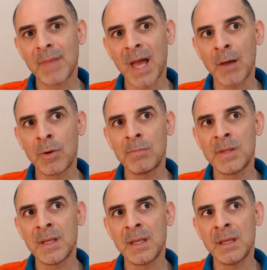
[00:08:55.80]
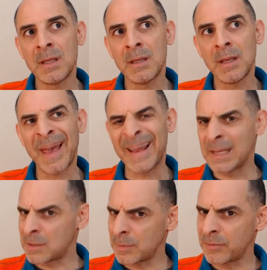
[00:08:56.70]
I will be adding
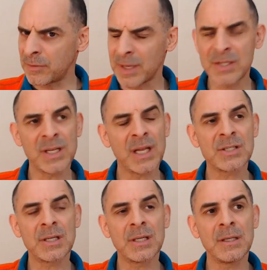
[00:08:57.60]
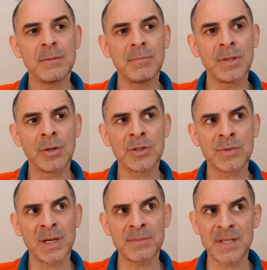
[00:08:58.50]
some information actually, because
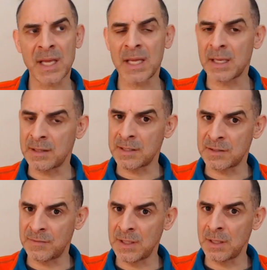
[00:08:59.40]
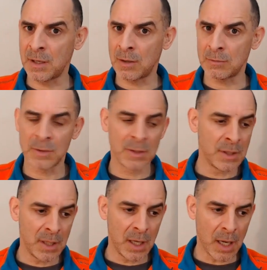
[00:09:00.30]
what I'm saying in this video,
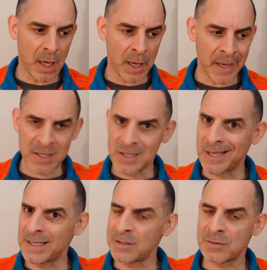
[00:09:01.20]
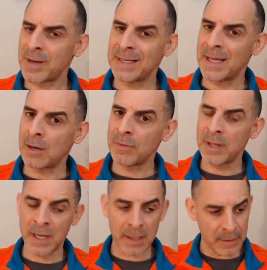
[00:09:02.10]
I didn't write down
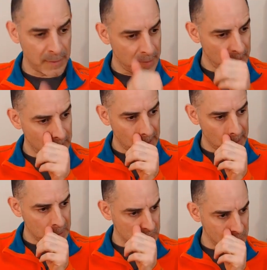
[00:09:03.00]
there. It's also